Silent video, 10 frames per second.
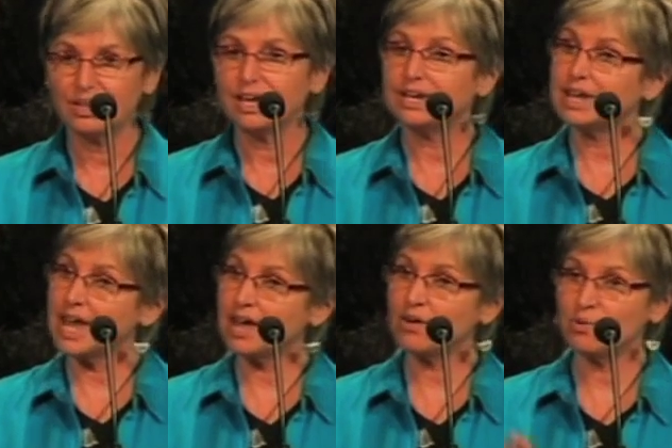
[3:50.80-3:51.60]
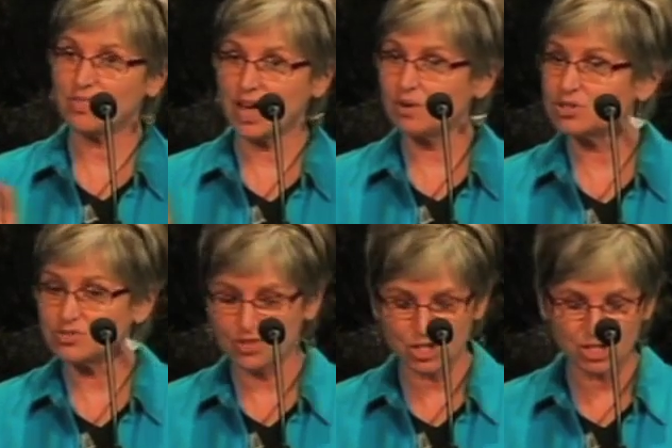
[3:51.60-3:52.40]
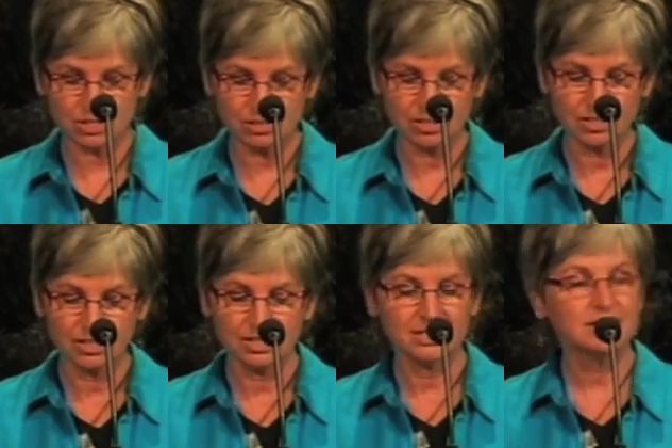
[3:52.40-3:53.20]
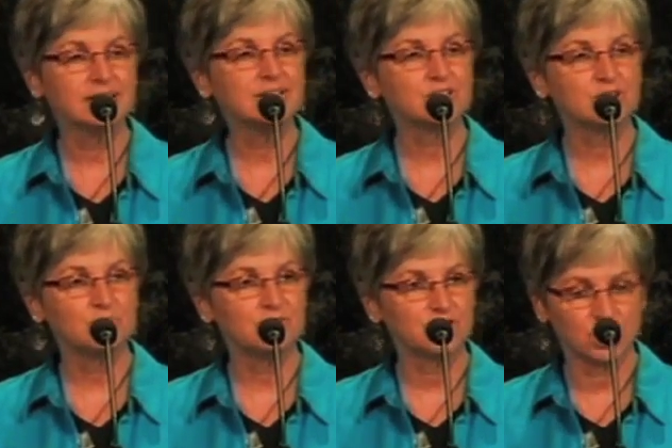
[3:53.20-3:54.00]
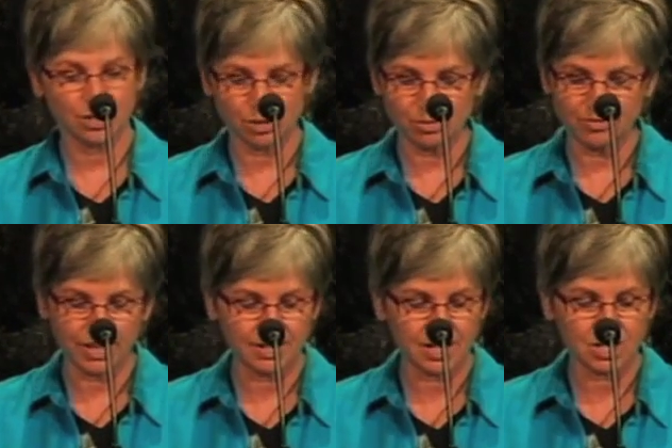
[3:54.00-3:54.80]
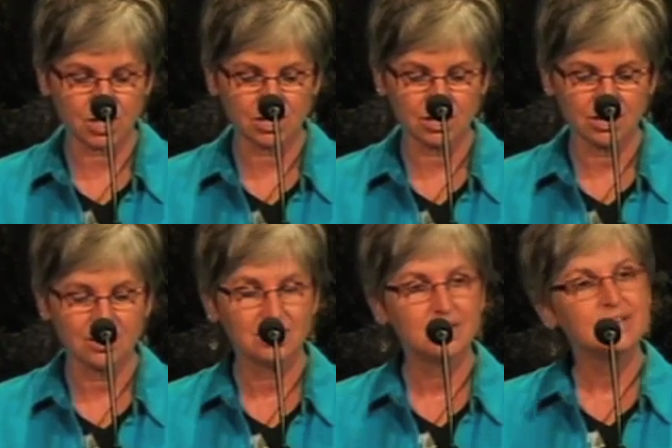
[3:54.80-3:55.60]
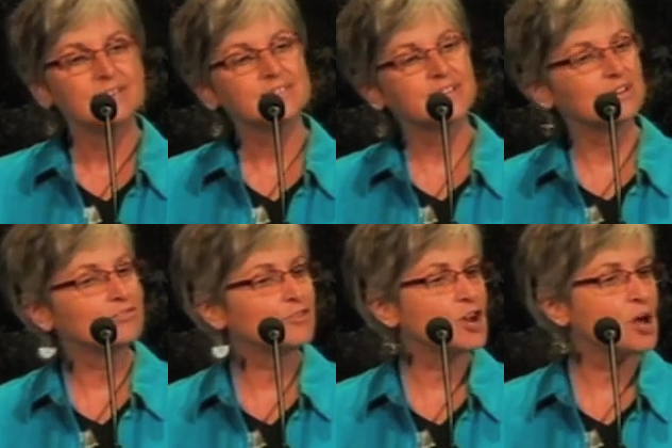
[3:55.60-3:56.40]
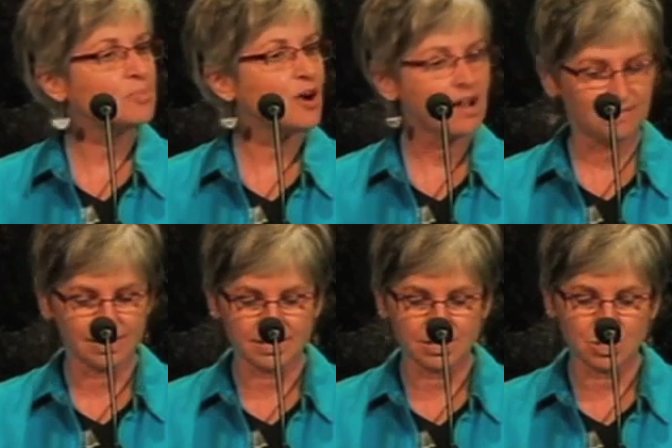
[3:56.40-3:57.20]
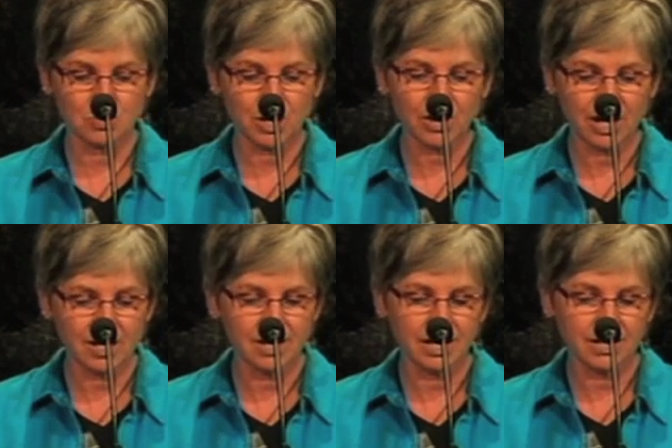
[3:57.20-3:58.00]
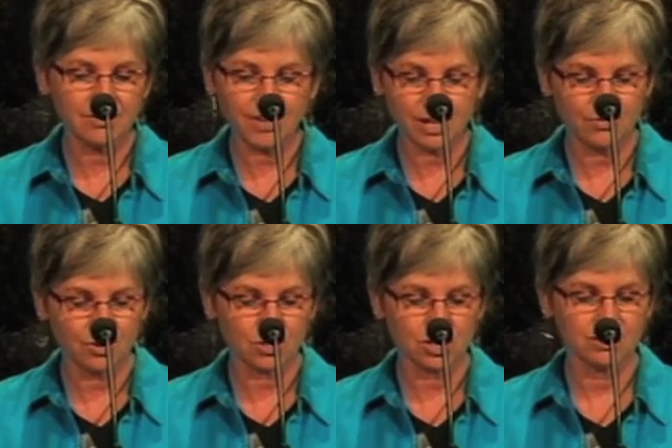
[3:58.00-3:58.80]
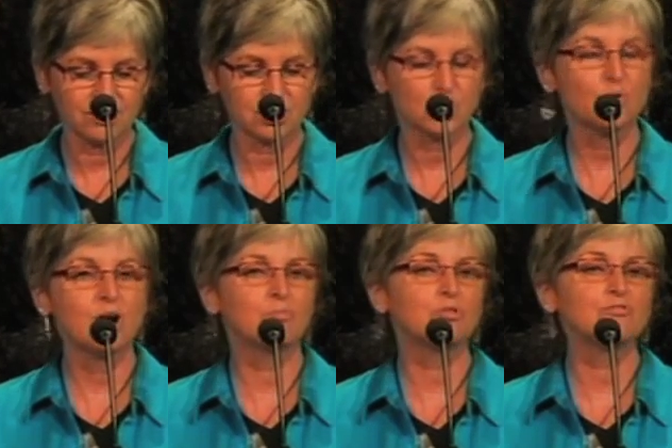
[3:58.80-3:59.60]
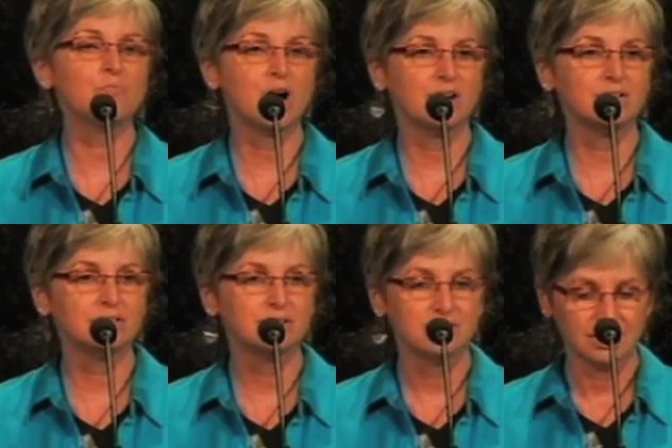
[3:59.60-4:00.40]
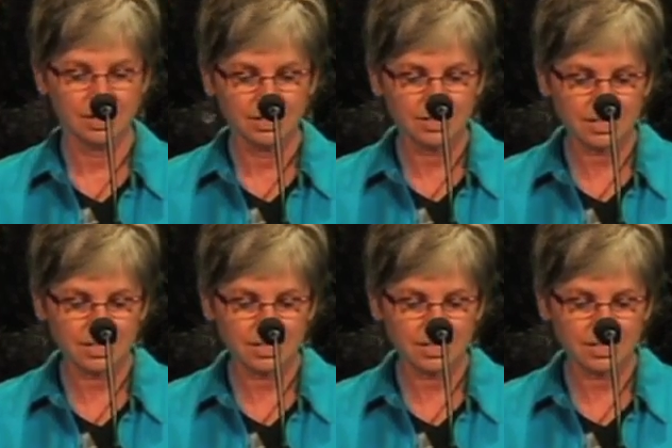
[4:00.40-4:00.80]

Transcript: And now, with Howard's vision and the leadership of the Charitable Foundation, the Center for Nonprofits is spearheading an innovative version of this cooperative model to